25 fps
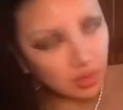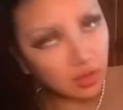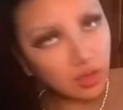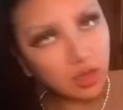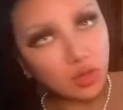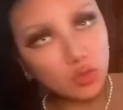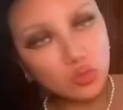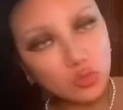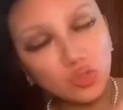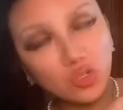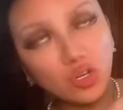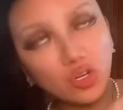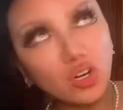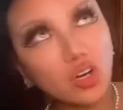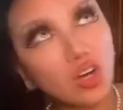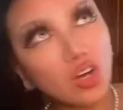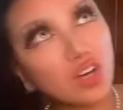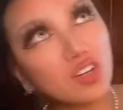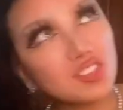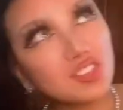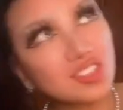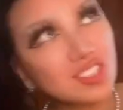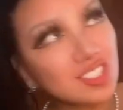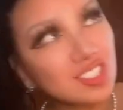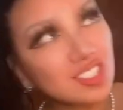Oh,
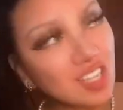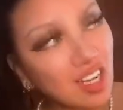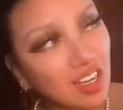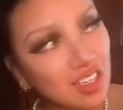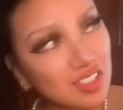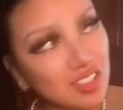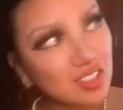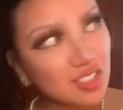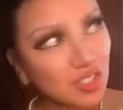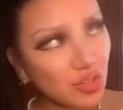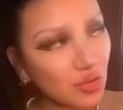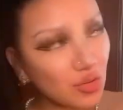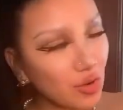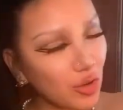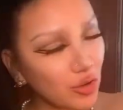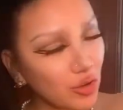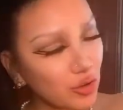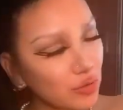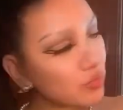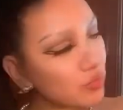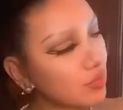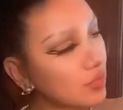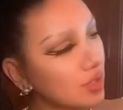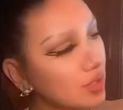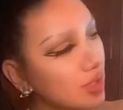oxidized chrome,
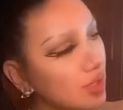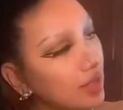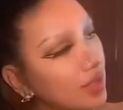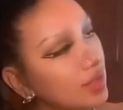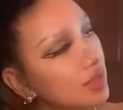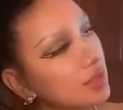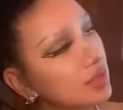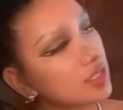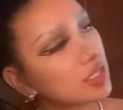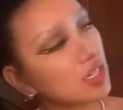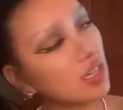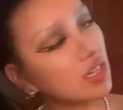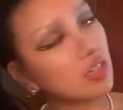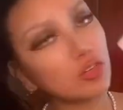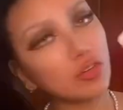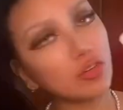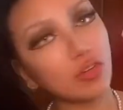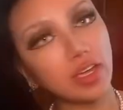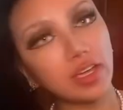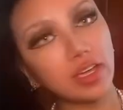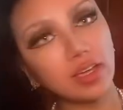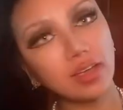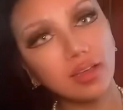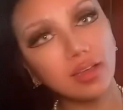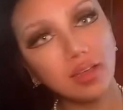they're like dark
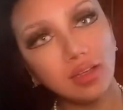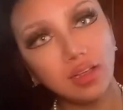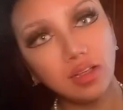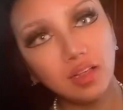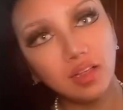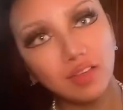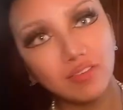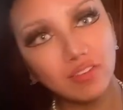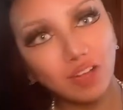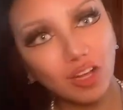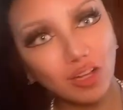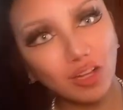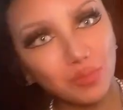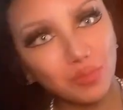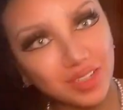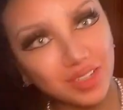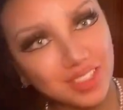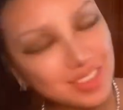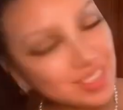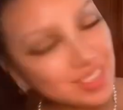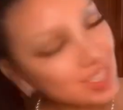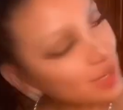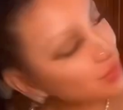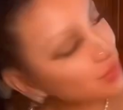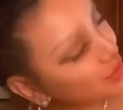gray. Got my
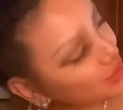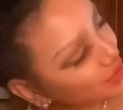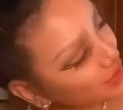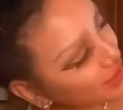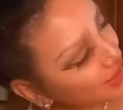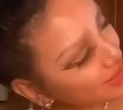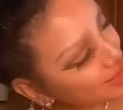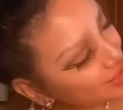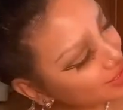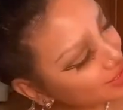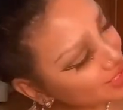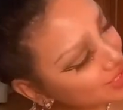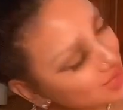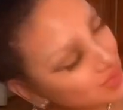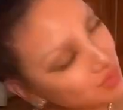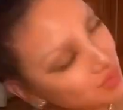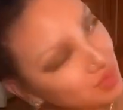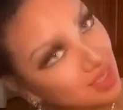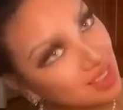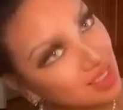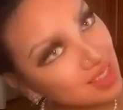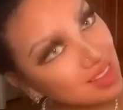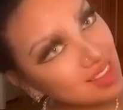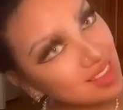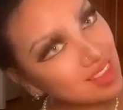WH
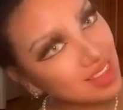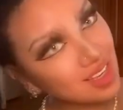Smith